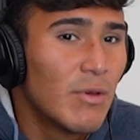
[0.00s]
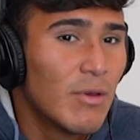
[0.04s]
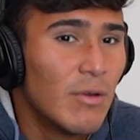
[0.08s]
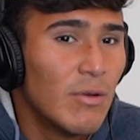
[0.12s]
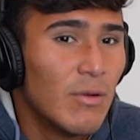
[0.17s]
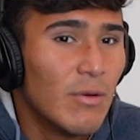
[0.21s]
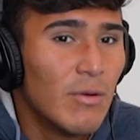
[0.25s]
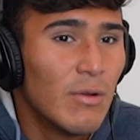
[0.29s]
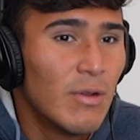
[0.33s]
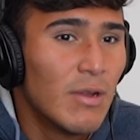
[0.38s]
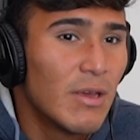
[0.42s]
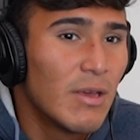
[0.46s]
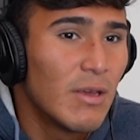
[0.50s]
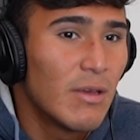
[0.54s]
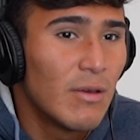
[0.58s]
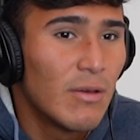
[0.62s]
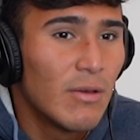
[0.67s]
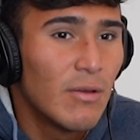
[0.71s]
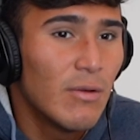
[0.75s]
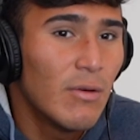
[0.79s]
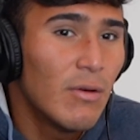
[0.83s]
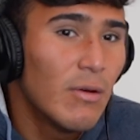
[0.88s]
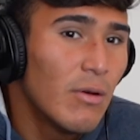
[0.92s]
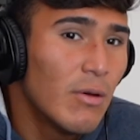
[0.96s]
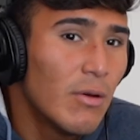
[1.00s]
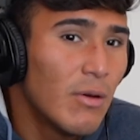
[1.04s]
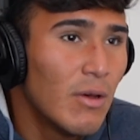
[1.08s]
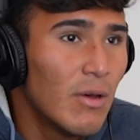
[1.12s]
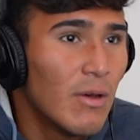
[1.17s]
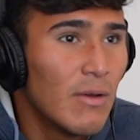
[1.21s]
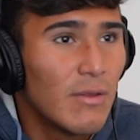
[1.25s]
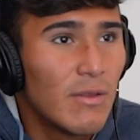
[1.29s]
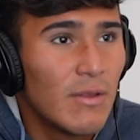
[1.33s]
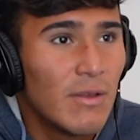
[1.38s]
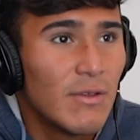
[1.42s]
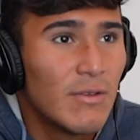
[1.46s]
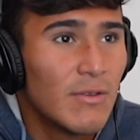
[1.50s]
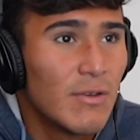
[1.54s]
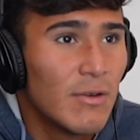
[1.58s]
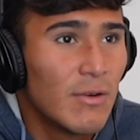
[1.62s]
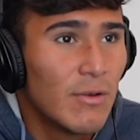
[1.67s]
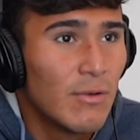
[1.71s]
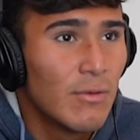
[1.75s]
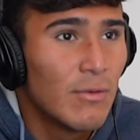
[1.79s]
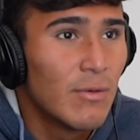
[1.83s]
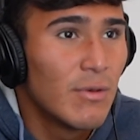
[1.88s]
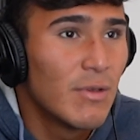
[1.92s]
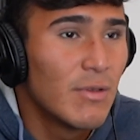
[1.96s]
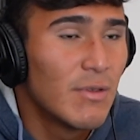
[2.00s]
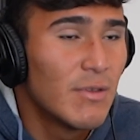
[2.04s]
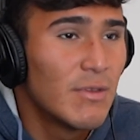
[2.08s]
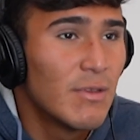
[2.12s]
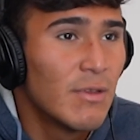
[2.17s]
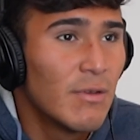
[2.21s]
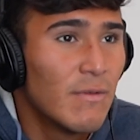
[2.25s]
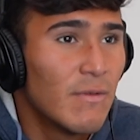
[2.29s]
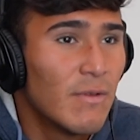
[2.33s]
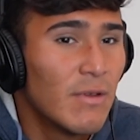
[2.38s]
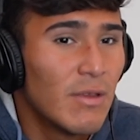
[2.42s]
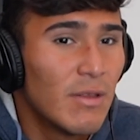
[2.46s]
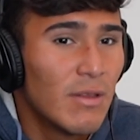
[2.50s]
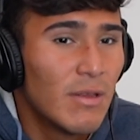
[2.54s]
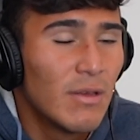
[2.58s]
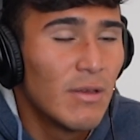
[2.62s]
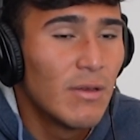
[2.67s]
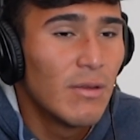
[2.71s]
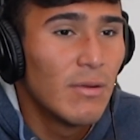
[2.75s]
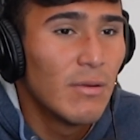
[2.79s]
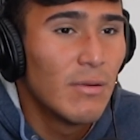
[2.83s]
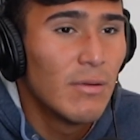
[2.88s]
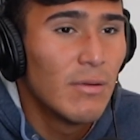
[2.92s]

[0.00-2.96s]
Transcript: can know, like, you know, how things are going and stuff like that, you know?